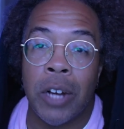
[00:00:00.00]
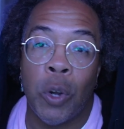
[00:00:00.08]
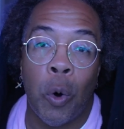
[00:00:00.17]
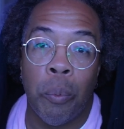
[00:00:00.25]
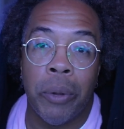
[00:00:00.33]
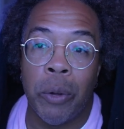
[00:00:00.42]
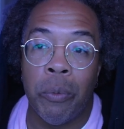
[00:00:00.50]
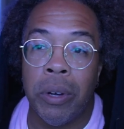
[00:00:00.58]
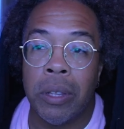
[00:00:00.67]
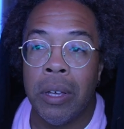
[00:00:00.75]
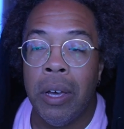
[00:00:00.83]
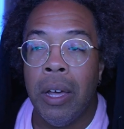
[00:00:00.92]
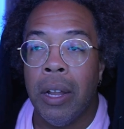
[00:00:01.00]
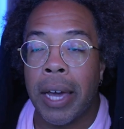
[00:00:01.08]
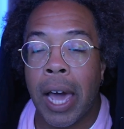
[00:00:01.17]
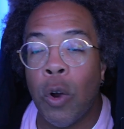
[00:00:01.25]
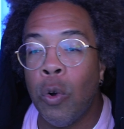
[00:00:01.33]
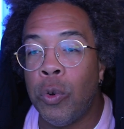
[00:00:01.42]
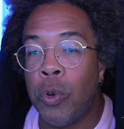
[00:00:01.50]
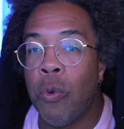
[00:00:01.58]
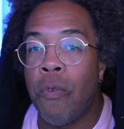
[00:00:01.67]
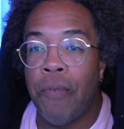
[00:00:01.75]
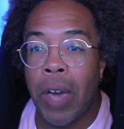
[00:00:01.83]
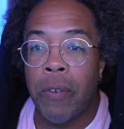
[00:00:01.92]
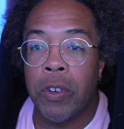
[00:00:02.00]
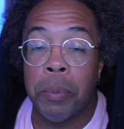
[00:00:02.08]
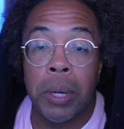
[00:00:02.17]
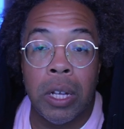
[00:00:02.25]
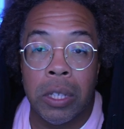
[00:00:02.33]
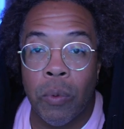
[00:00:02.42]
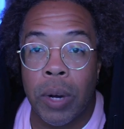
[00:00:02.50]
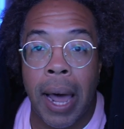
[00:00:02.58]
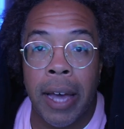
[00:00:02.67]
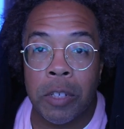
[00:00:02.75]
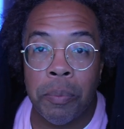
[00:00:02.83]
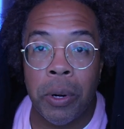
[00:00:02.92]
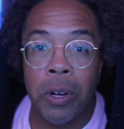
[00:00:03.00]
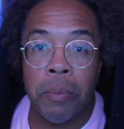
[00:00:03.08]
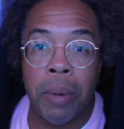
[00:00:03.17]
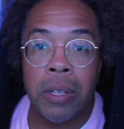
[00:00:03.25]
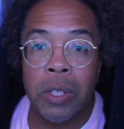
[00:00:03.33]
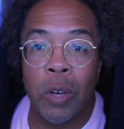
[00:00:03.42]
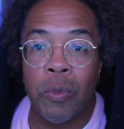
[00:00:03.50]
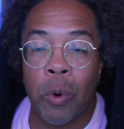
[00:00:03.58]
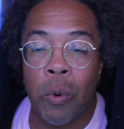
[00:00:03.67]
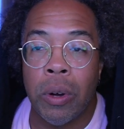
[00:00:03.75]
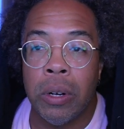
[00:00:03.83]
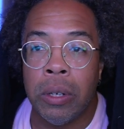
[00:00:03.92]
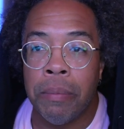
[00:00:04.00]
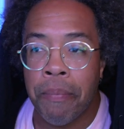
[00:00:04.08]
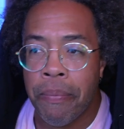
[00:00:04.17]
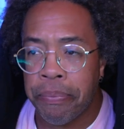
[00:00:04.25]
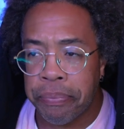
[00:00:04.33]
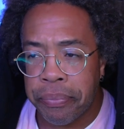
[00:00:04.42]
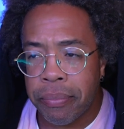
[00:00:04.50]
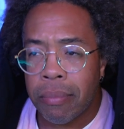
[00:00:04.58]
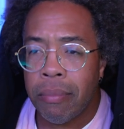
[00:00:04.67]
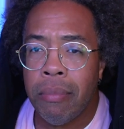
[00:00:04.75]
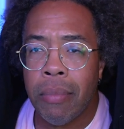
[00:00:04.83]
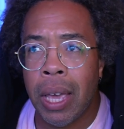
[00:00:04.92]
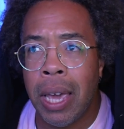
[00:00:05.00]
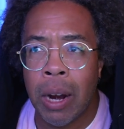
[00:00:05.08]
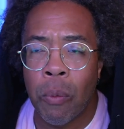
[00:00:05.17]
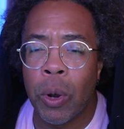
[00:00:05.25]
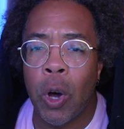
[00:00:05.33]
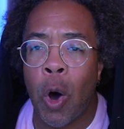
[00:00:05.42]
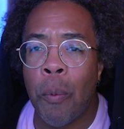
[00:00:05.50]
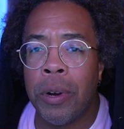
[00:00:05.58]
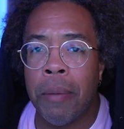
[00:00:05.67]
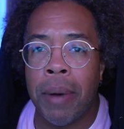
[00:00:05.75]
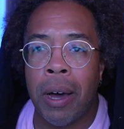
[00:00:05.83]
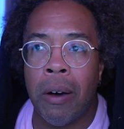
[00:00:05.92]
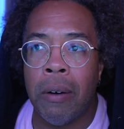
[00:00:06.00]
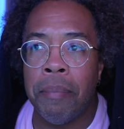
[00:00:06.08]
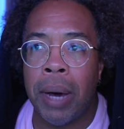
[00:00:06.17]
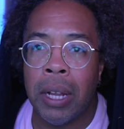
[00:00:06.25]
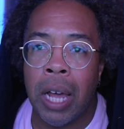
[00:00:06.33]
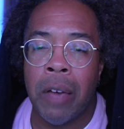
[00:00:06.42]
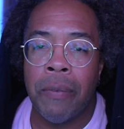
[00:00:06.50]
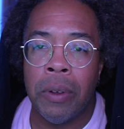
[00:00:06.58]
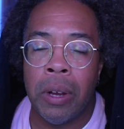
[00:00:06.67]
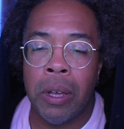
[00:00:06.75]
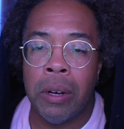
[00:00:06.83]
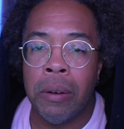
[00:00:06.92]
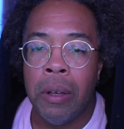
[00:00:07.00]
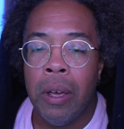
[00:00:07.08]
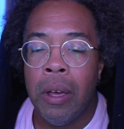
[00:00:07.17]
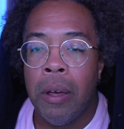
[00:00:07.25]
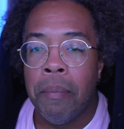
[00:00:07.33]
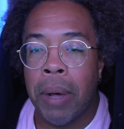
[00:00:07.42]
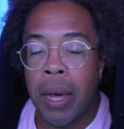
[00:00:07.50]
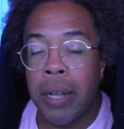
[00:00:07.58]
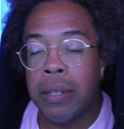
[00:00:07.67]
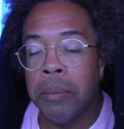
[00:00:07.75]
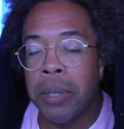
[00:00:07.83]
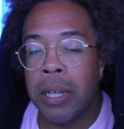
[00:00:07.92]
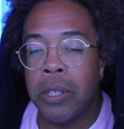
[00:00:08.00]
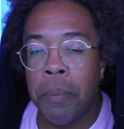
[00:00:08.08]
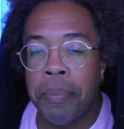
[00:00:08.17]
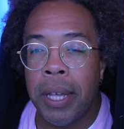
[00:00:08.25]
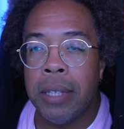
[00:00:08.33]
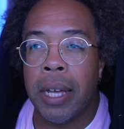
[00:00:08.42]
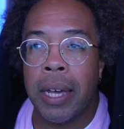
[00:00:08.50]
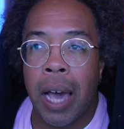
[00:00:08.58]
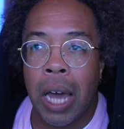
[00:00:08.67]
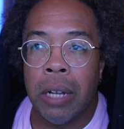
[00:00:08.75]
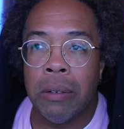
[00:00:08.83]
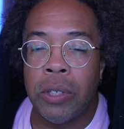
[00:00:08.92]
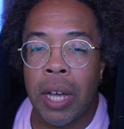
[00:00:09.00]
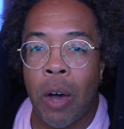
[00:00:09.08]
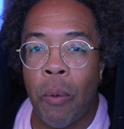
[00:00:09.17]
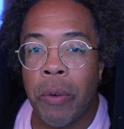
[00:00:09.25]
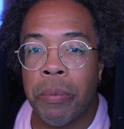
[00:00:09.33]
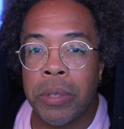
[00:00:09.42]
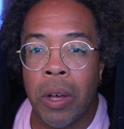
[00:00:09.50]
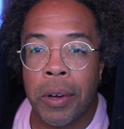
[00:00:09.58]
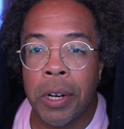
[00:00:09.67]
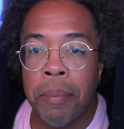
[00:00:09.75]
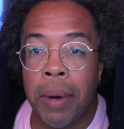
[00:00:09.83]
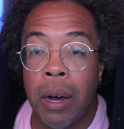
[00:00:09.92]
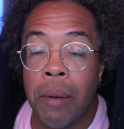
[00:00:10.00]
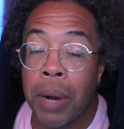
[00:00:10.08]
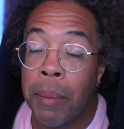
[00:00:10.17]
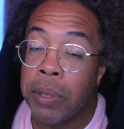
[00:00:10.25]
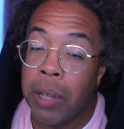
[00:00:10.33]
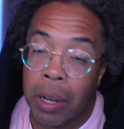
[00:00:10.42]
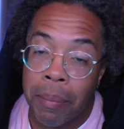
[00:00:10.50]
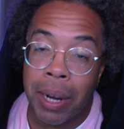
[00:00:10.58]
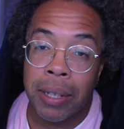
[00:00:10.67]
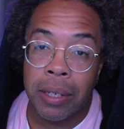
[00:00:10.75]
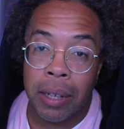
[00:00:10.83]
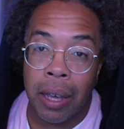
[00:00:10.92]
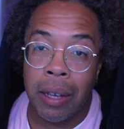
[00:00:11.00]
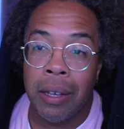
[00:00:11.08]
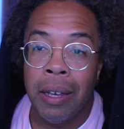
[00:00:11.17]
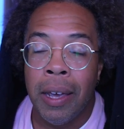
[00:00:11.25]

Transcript: play with. Like, I don't do favorites because of what I experienced myself growing up. And I'm real open about my life and sometimes some things I kind of shy away from talking about. But I'm going to talk about it today